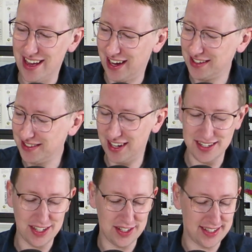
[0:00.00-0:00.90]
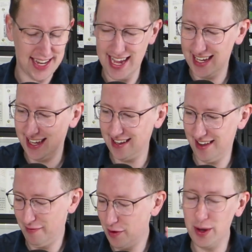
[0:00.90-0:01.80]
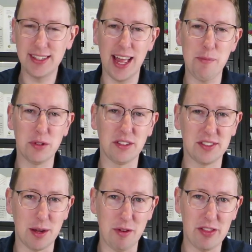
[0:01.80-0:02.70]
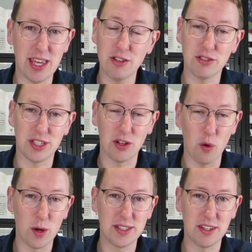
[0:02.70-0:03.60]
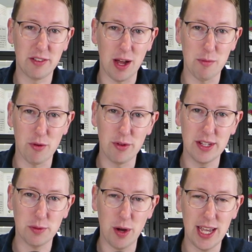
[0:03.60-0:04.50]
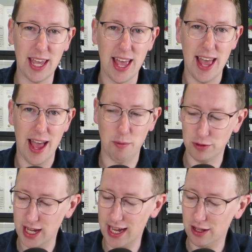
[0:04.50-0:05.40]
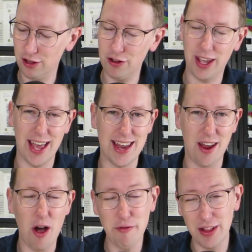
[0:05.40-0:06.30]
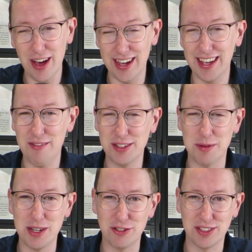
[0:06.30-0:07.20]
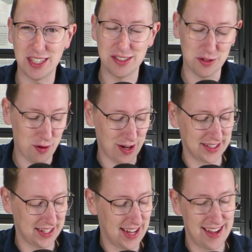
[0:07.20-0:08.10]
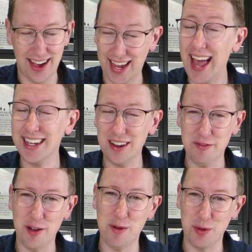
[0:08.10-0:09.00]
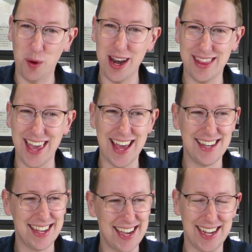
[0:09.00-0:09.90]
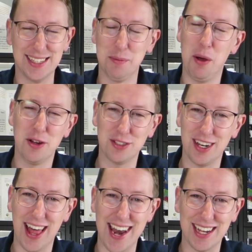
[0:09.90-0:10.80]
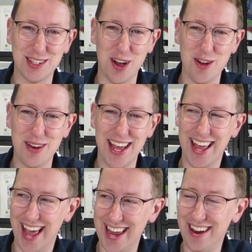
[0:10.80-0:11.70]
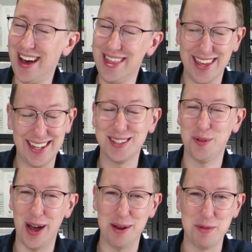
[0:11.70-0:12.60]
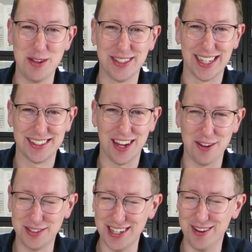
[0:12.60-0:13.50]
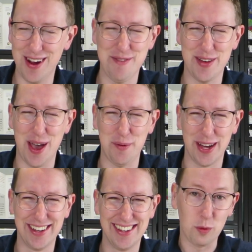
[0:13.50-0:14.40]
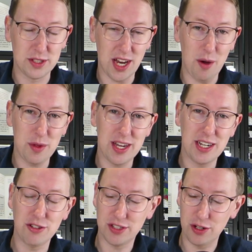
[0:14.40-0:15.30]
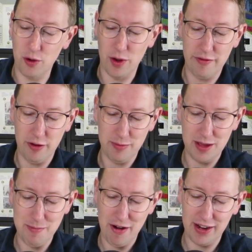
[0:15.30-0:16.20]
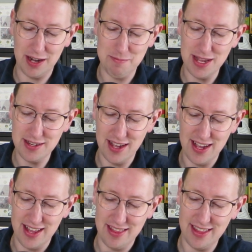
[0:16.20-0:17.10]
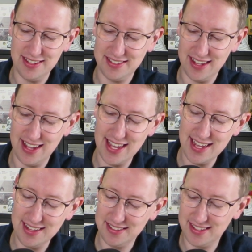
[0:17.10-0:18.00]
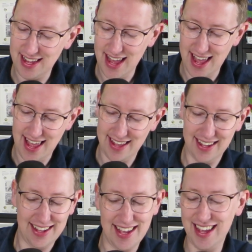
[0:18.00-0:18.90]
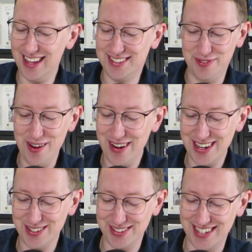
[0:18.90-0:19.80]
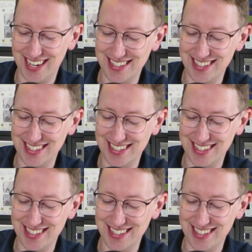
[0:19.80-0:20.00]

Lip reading: I decided to just take a few examples of some of the interesting coins that have come through this week, and we'll take a look and hopefully I can give you some interesting stories. I can confirm the one at the end is a personal anecdote and I think is quite amusing, so stick around for that one. We'll start with an interesting coin from the American Mint. This is, it's very interesting.